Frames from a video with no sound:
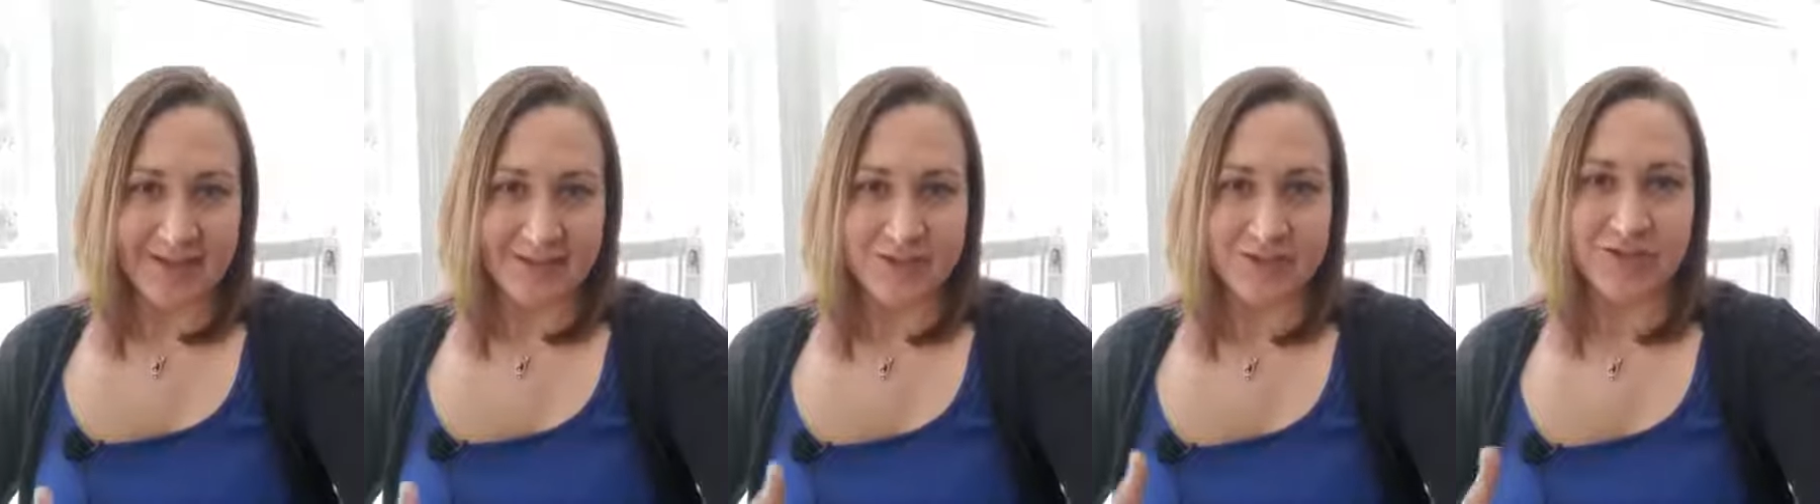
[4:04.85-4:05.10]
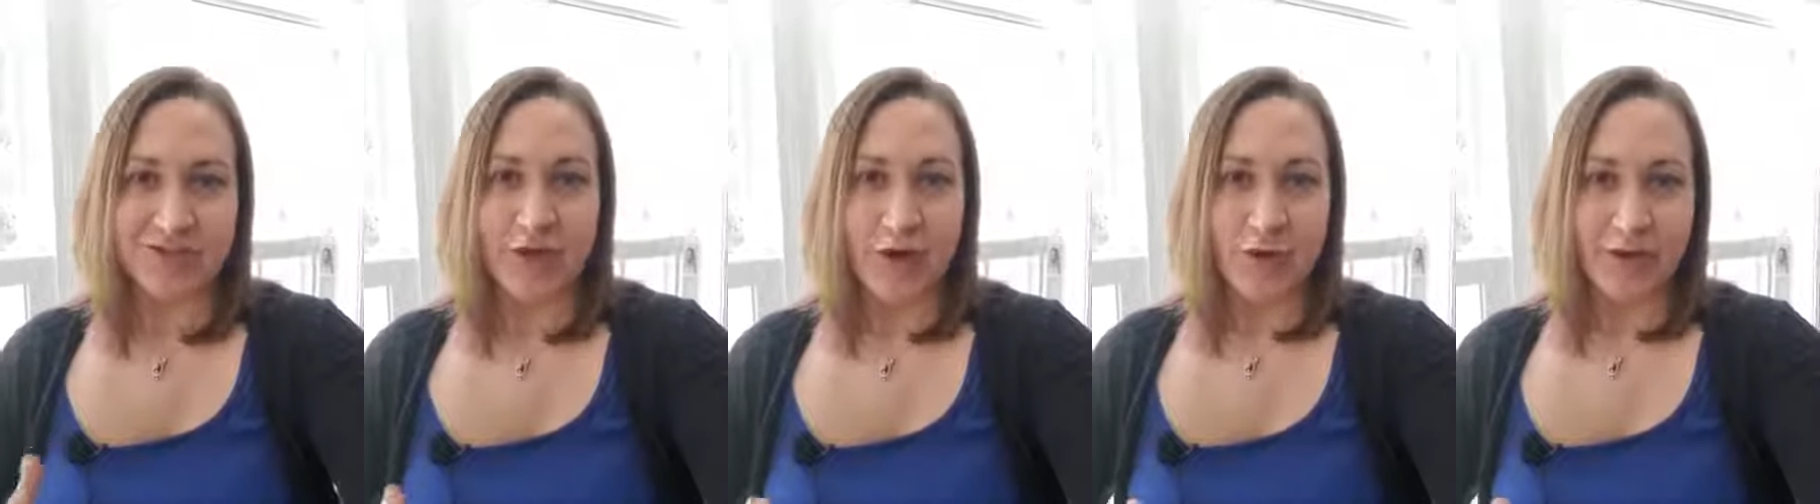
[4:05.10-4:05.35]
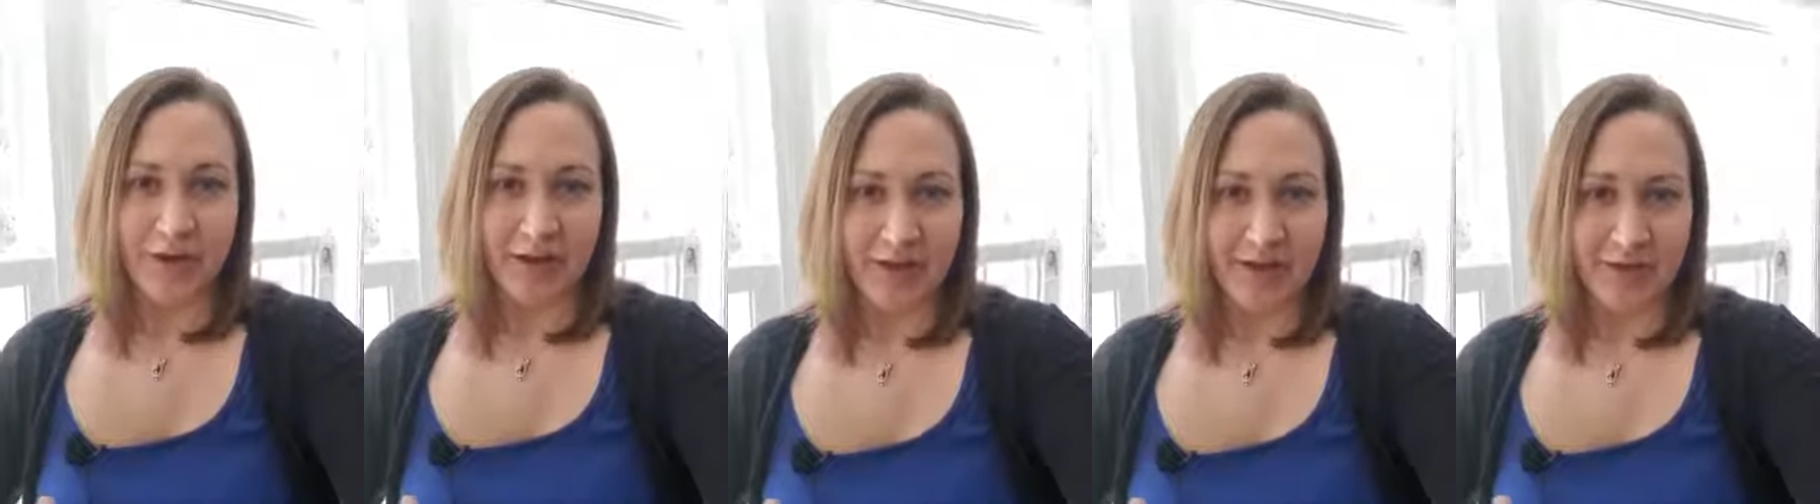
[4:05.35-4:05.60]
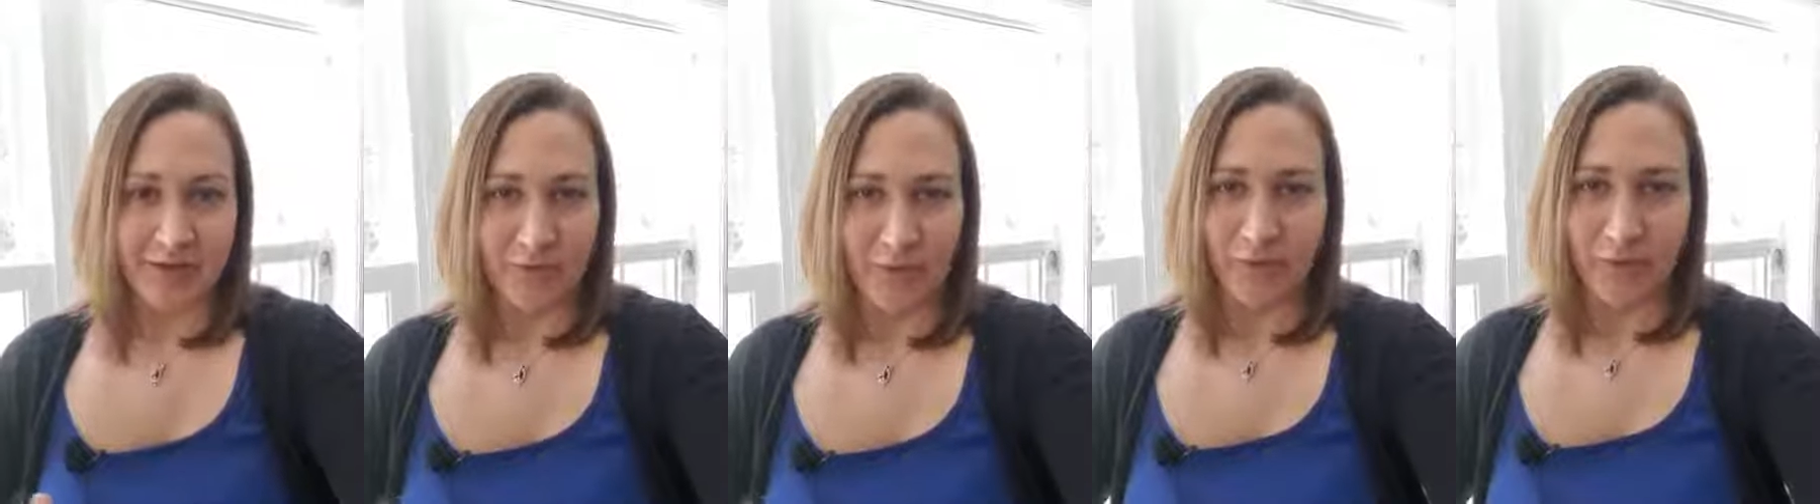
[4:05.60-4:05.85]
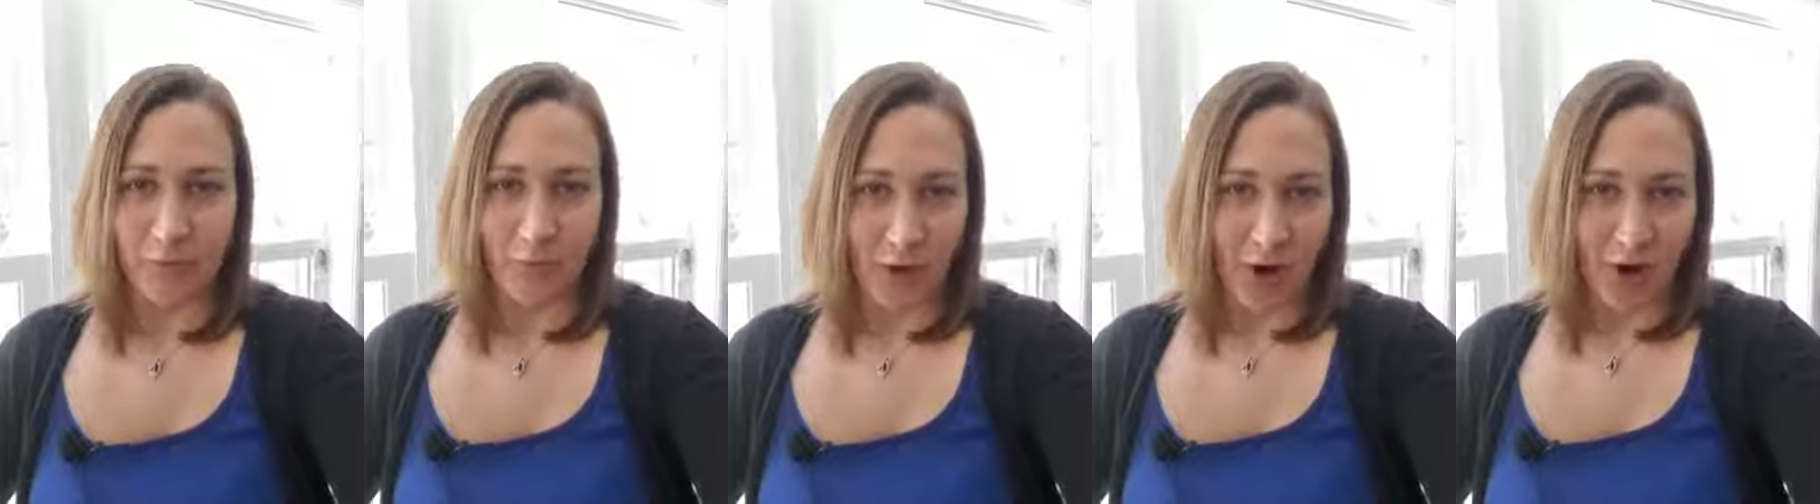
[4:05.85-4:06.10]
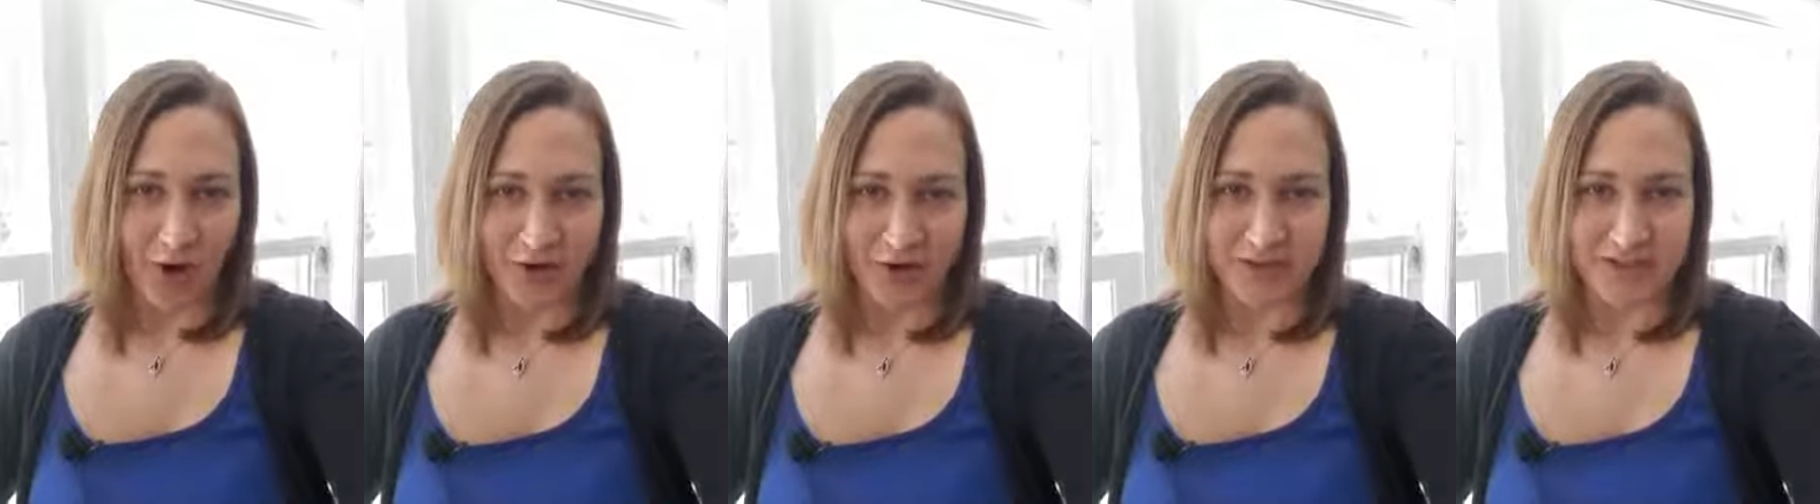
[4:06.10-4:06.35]
soda with
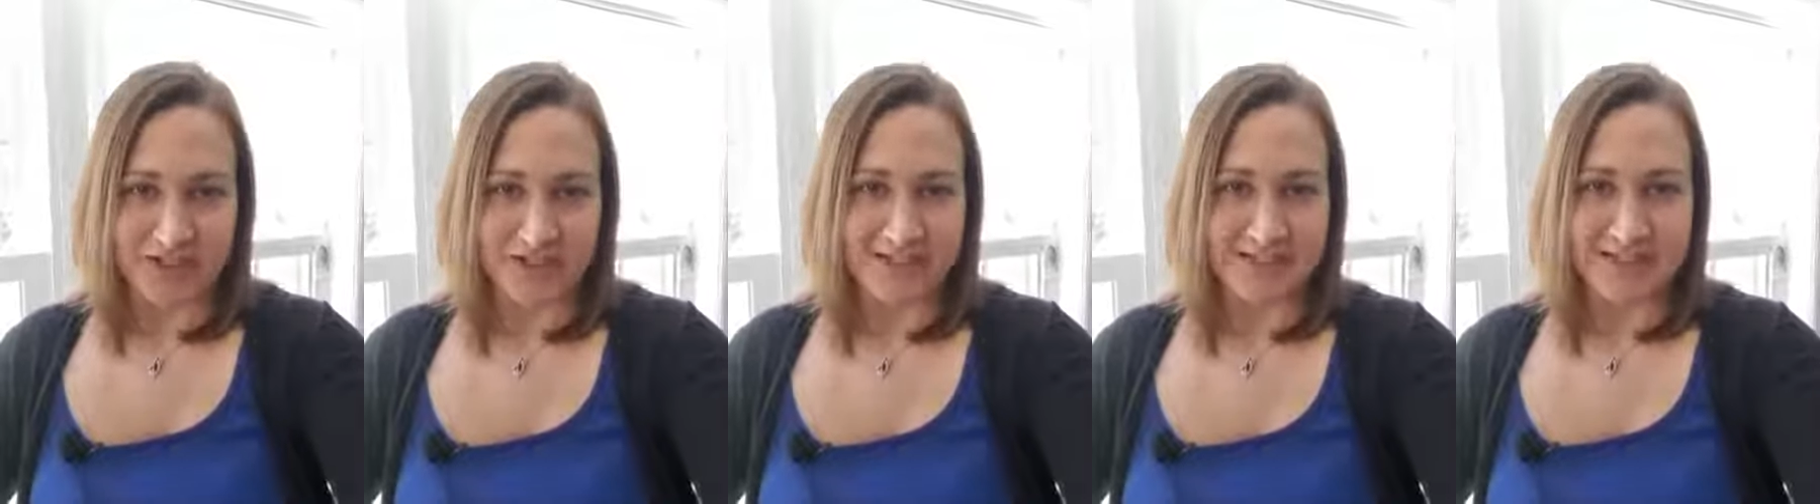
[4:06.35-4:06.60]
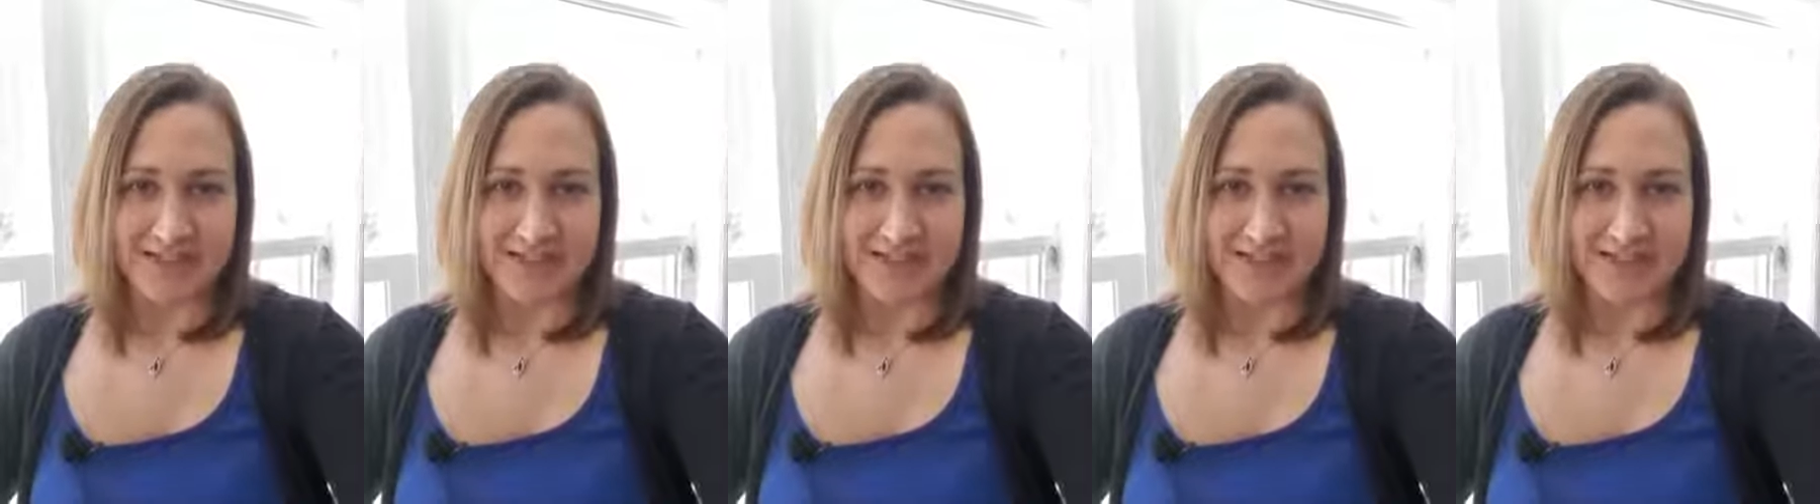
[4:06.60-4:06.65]
water just